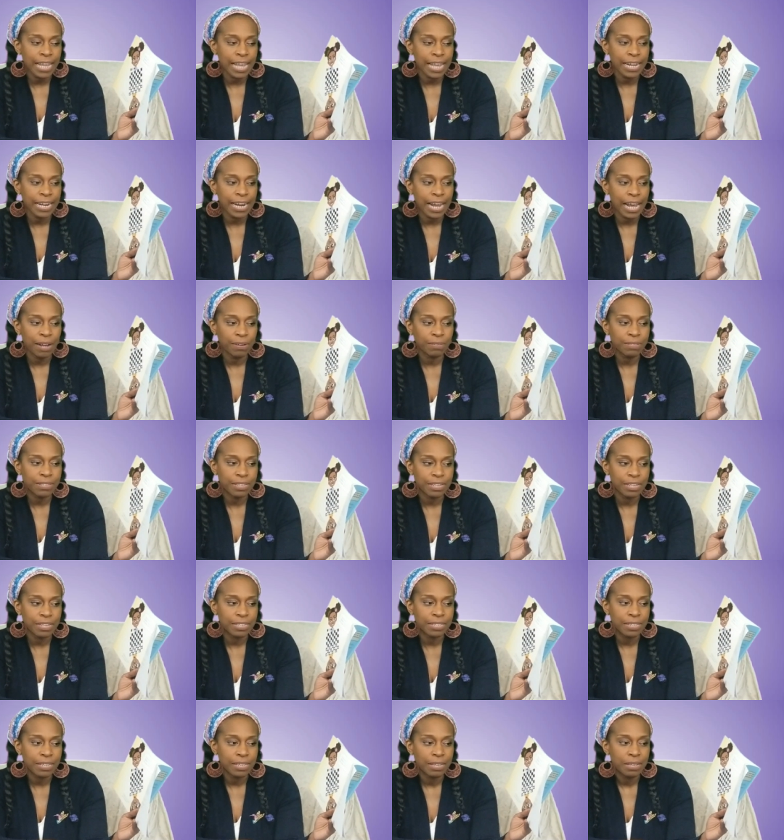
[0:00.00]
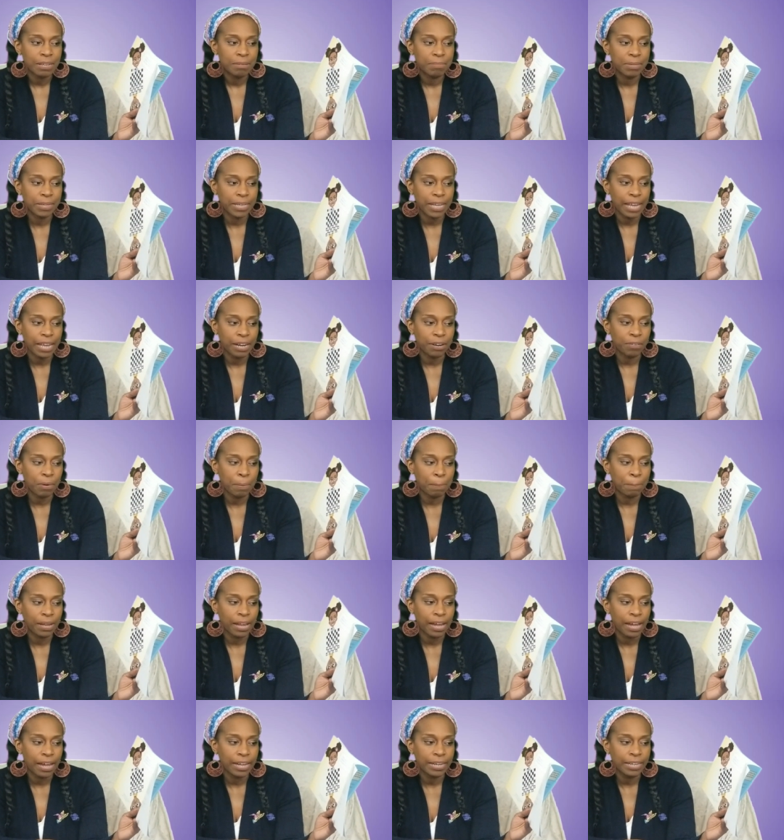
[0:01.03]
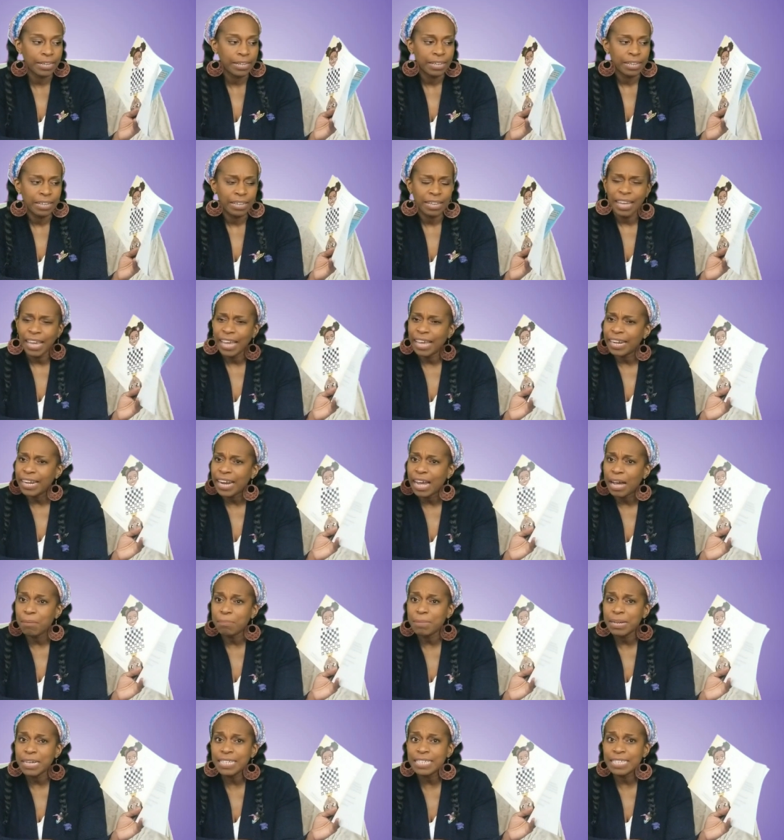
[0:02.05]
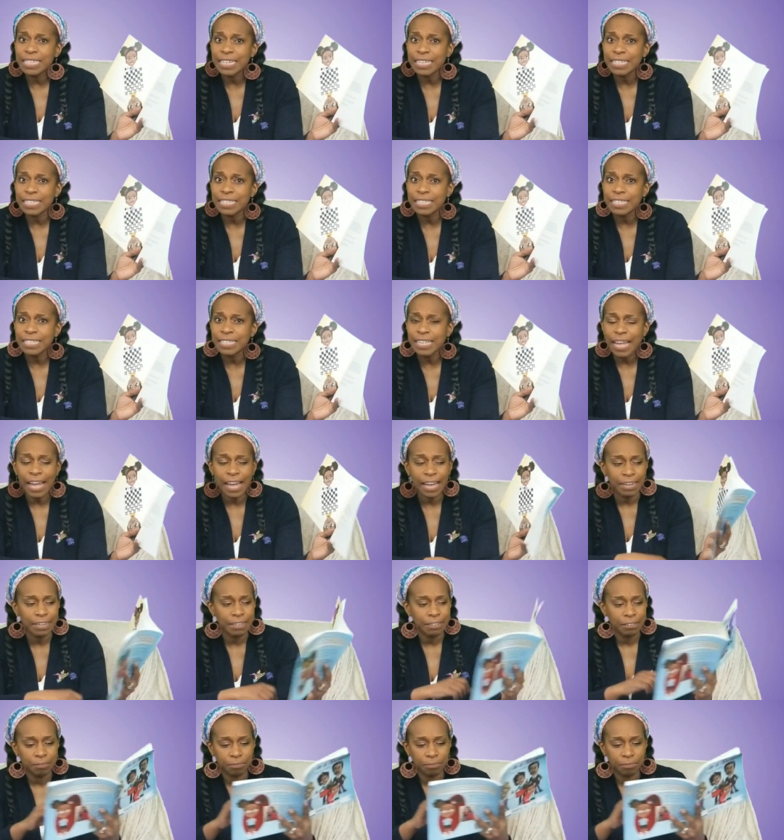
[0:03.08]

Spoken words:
8 ounces, Makeda replied. And how many sticks is that?